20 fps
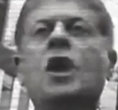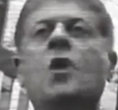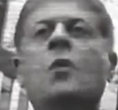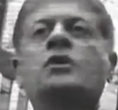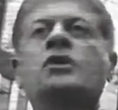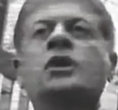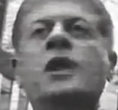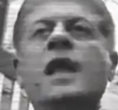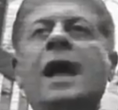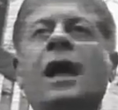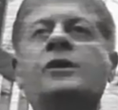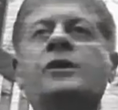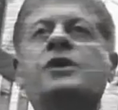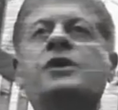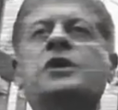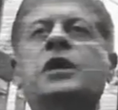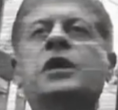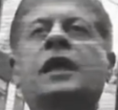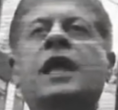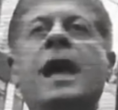which
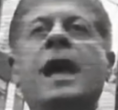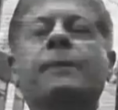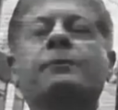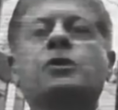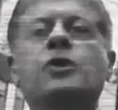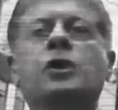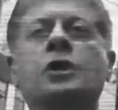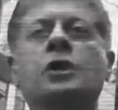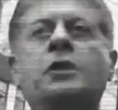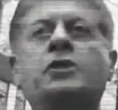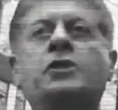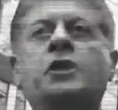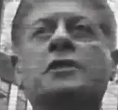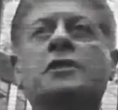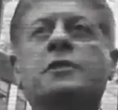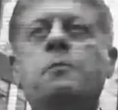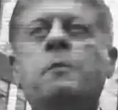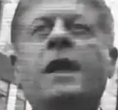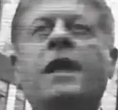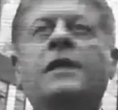allows it to capture not just